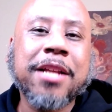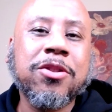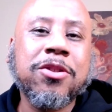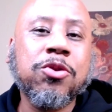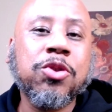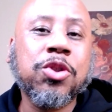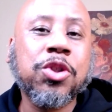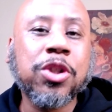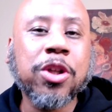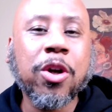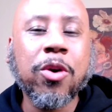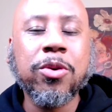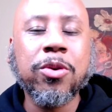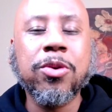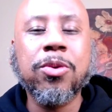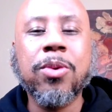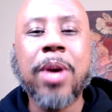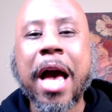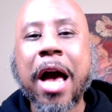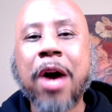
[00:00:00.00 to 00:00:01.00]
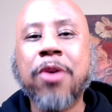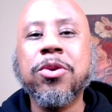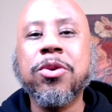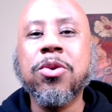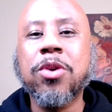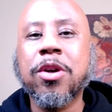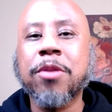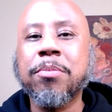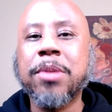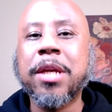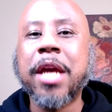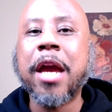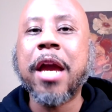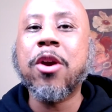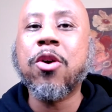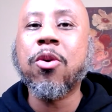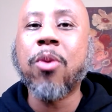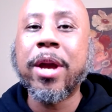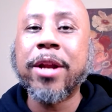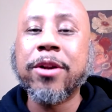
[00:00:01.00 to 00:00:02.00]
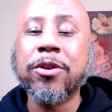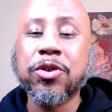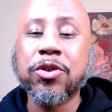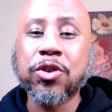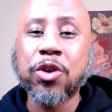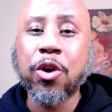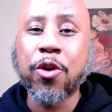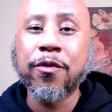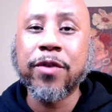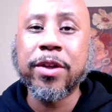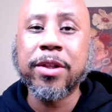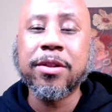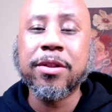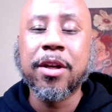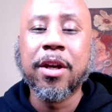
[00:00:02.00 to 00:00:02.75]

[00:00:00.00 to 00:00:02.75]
to show you how you can be a greater servant,